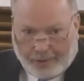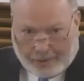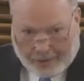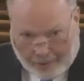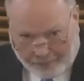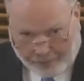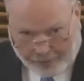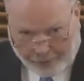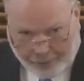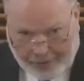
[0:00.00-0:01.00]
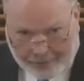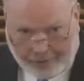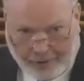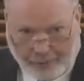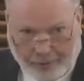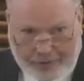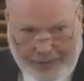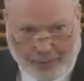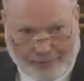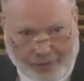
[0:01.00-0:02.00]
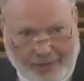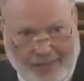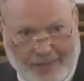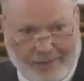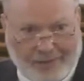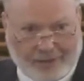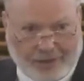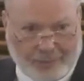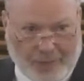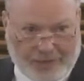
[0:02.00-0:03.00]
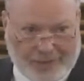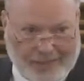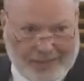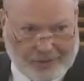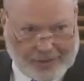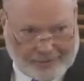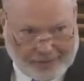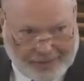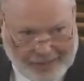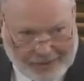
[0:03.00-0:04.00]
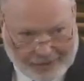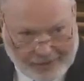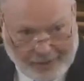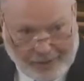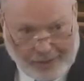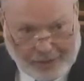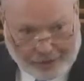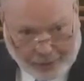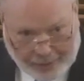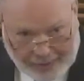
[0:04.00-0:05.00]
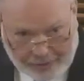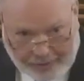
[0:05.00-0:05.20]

comforted with. In other words, however God is expressing his love to us and showing us